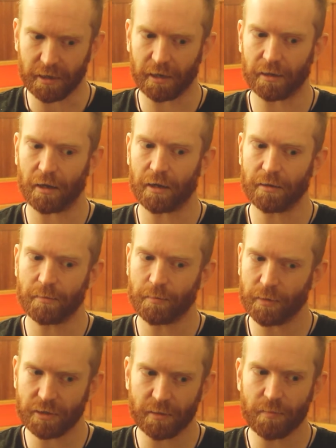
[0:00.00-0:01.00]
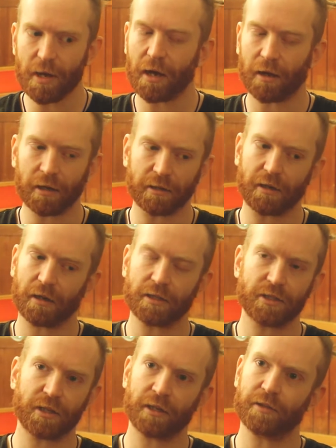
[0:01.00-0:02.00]
thing that I must admit I'd kind of
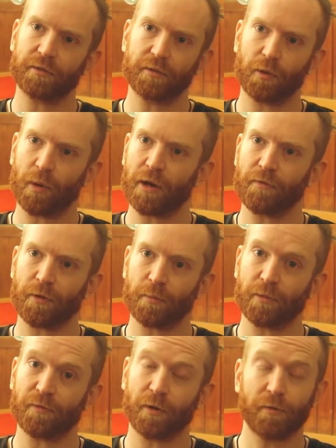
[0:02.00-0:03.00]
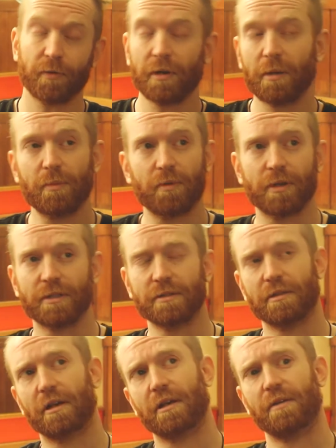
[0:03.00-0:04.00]
shied away from before for a number of
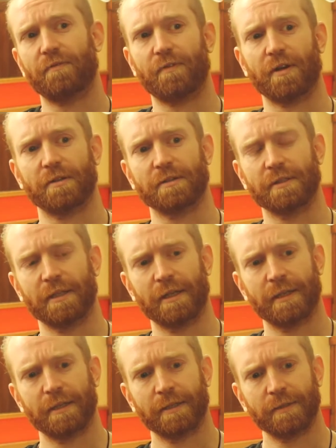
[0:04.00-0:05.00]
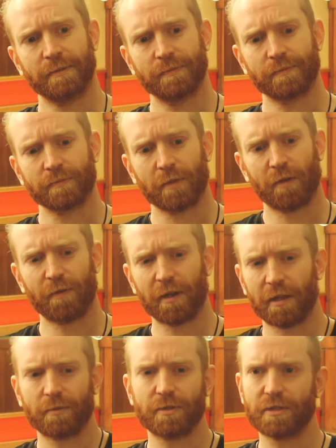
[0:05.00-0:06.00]
reasons. I felt
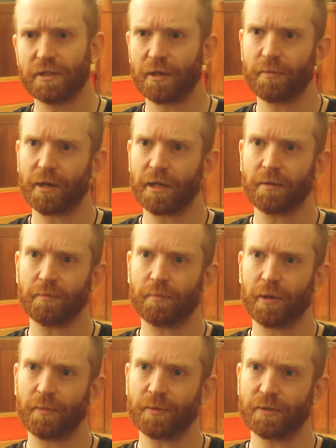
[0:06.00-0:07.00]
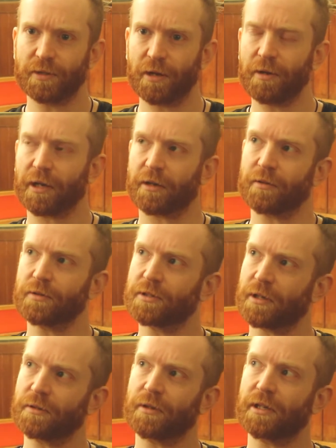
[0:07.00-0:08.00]
like there were just too many people doing it, and
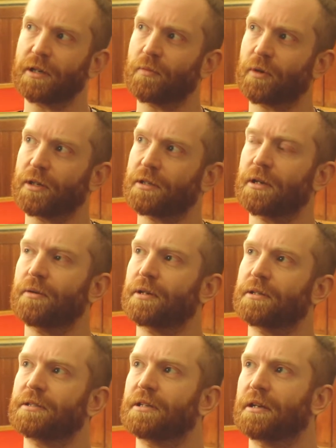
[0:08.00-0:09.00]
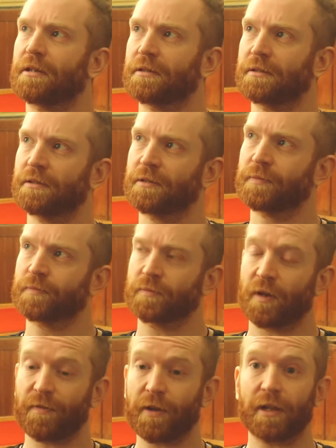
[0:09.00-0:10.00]
also I didn't want to do it until
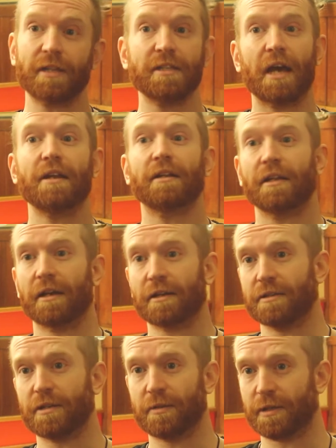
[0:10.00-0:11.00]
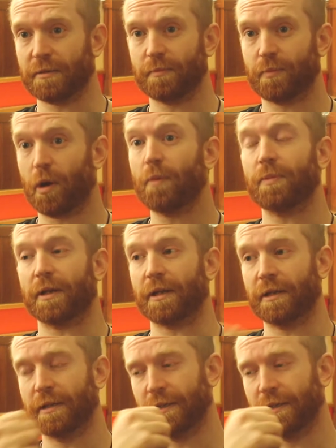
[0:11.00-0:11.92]
I felt like technically I could do it properly.